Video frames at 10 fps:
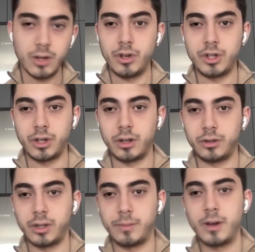reaching out
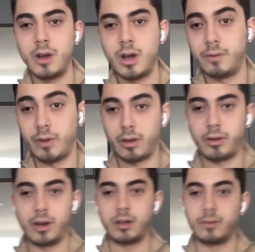to them with
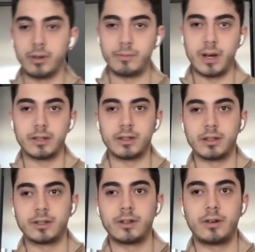relevant
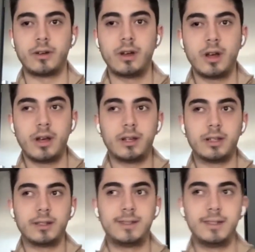messages. So
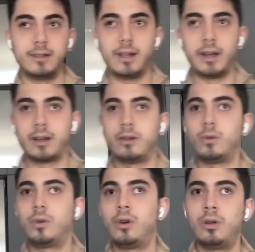the
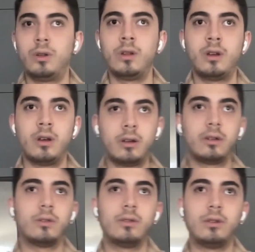whole
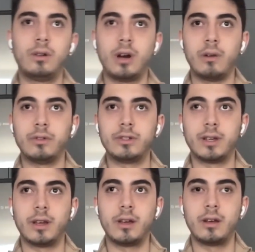goal, I would
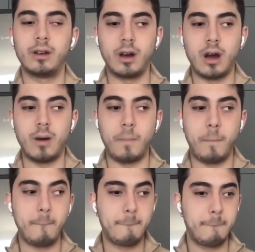say,
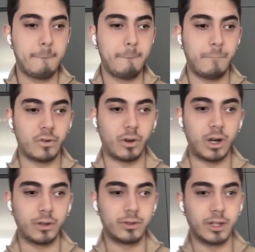for
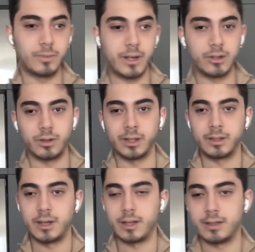outreach based on
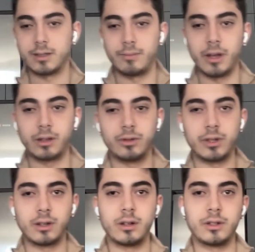LinkedIn ads is make those
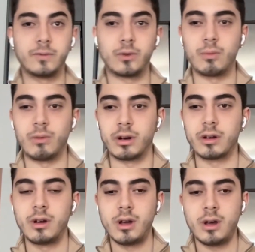accounts warmer,
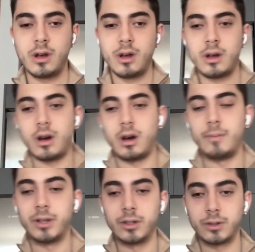
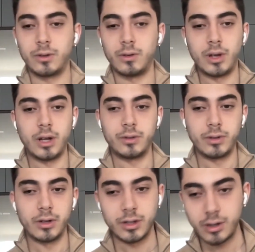because cold
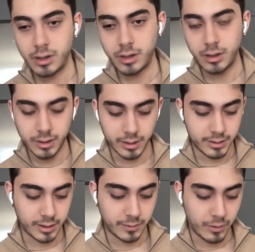outreach does
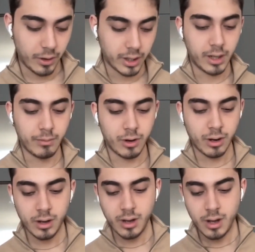not work anymore.